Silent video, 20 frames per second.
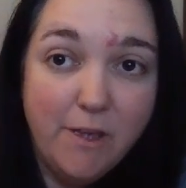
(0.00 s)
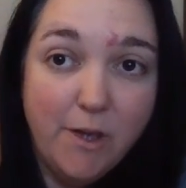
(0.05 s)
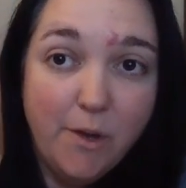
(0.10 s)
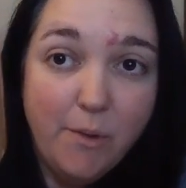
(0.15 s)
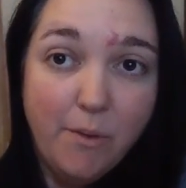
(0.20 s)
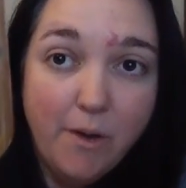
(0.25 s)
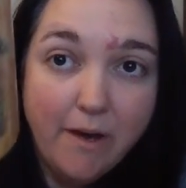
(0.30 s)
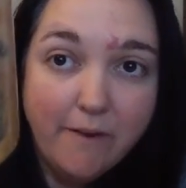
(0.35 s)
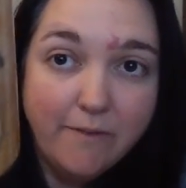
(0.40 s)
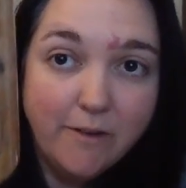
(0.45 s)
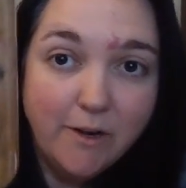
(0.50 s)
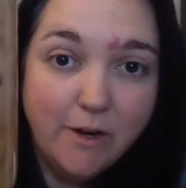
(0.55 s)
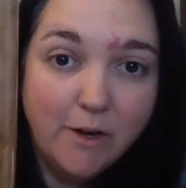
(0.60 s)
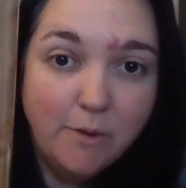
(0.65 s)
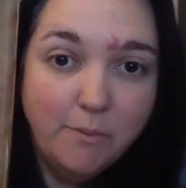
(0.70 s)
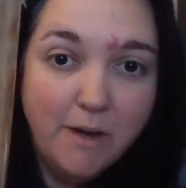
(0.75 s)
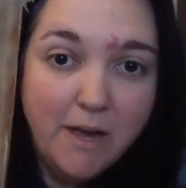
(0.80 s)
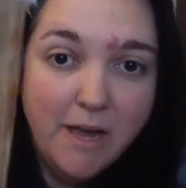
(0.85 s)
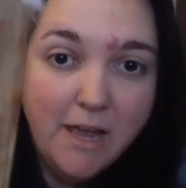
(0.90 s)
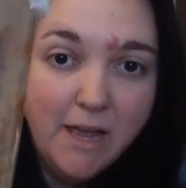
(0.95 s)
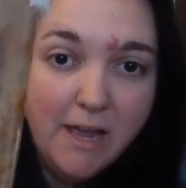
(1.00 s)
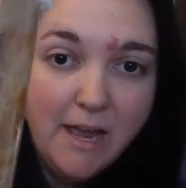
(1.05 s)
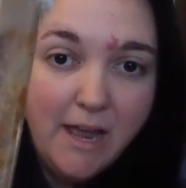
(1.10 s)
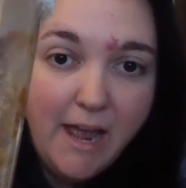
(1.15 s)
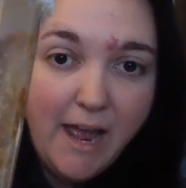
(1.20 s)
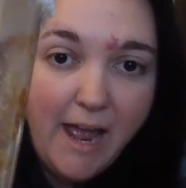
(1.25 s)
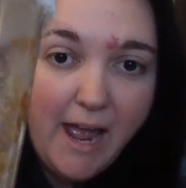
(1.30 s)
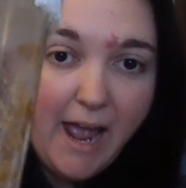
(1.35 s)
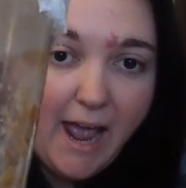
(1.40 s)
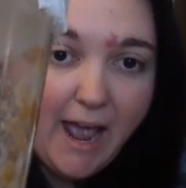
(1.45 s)
few of them
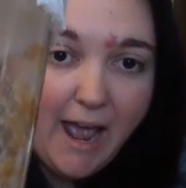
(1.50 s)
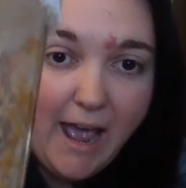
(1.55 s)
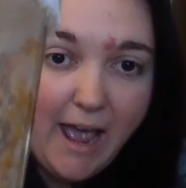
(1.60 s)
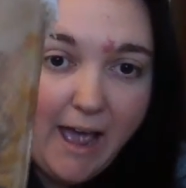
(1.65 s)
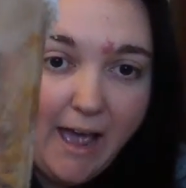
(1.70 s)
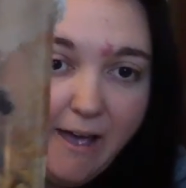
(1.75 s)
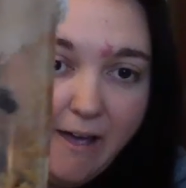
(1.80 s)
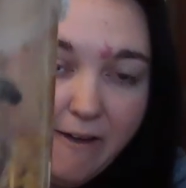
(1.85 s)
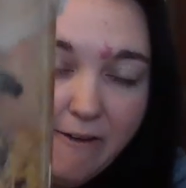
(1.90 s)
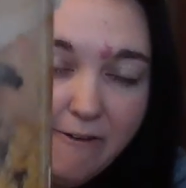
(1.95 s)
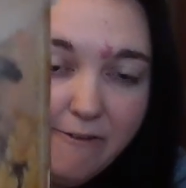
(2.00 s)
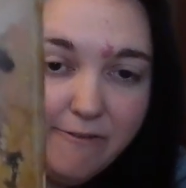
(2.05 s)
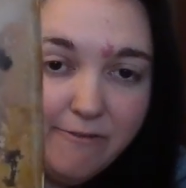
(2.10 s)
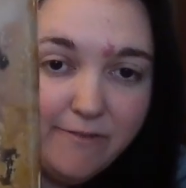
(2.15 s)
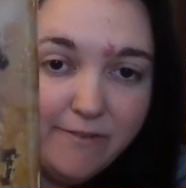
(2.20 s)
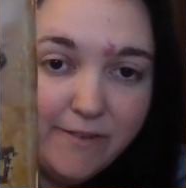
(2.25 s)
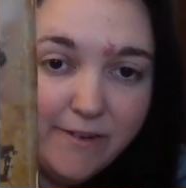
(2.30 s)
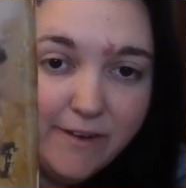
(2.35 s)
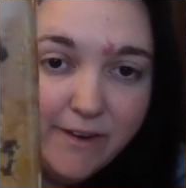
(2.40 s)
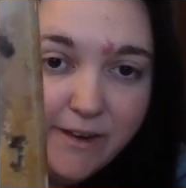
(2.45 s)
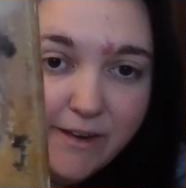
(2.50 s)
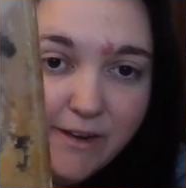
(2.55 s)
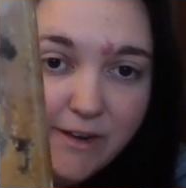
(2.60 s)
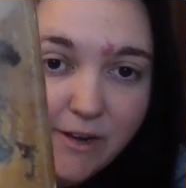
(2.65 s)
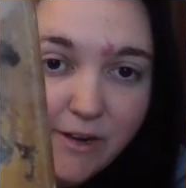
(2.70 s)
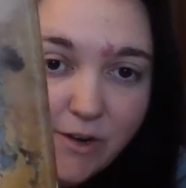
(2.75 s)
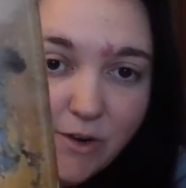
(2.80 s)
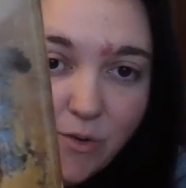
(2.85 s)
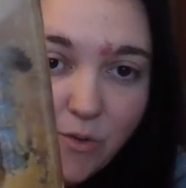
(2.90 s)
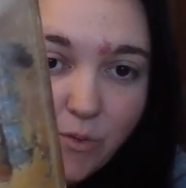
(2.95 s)
have
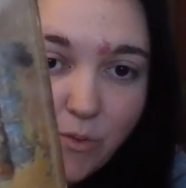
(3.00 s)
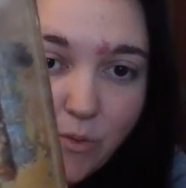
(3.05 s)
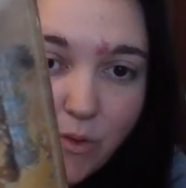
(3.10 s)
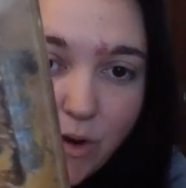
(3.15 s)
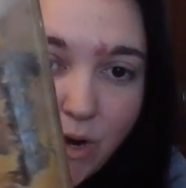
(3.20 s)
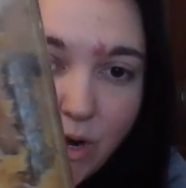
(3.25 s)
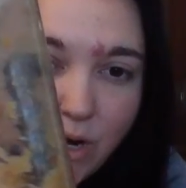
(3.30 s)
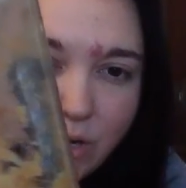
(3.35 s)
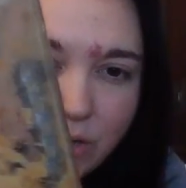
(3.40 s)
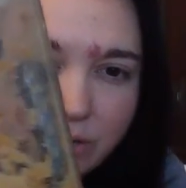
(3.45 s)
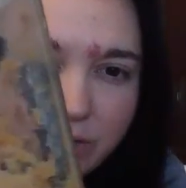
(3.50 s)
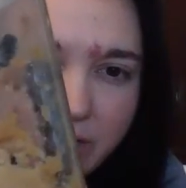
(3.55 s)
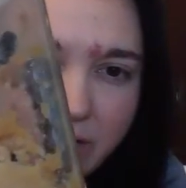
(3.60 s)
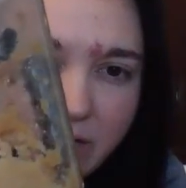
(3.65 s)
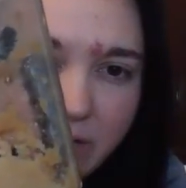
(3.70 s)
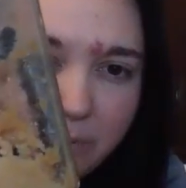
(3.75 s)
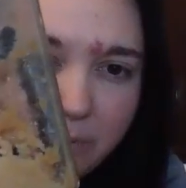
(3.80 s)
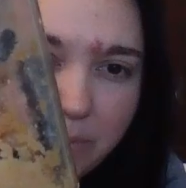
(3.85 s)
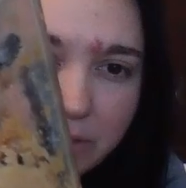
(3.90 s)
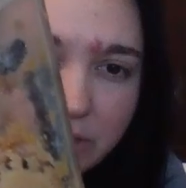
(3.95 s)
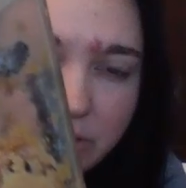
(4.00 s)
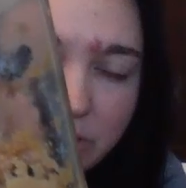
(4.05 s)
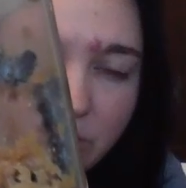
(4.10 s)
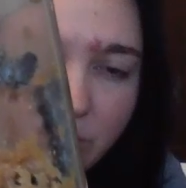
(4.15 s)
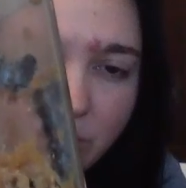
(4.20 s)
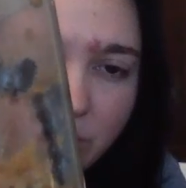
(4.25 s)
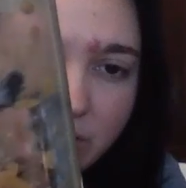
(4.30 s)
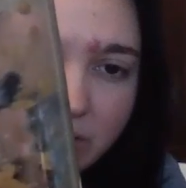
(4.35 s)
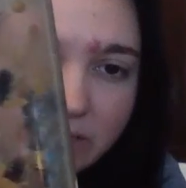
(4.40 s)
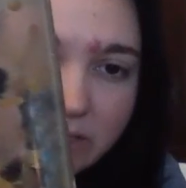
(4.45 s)
crawled up
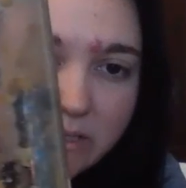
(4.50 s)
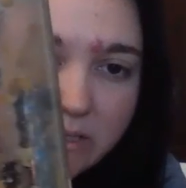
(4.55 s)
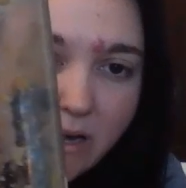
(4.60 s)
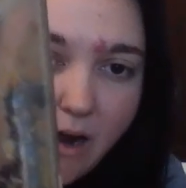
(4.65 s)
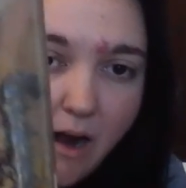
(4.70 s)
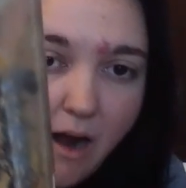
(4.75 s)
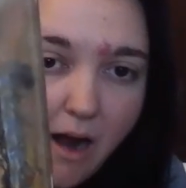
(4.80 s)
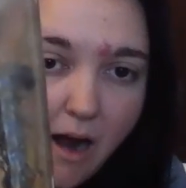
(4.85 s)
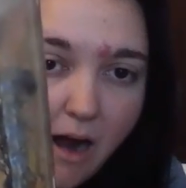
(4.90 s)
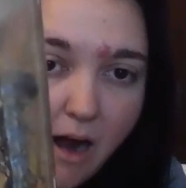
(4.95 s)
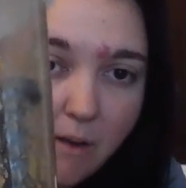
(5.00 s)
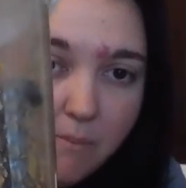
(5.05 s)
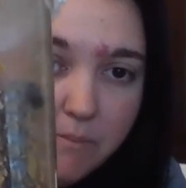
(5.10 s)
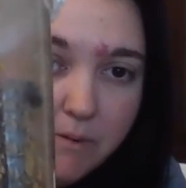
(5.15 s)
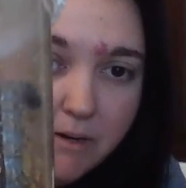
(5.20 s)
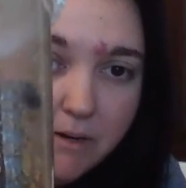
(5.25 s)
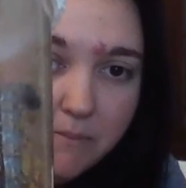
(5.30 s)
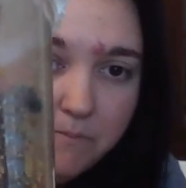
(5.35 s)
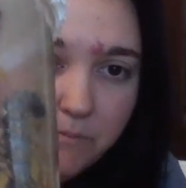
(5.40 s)
to the top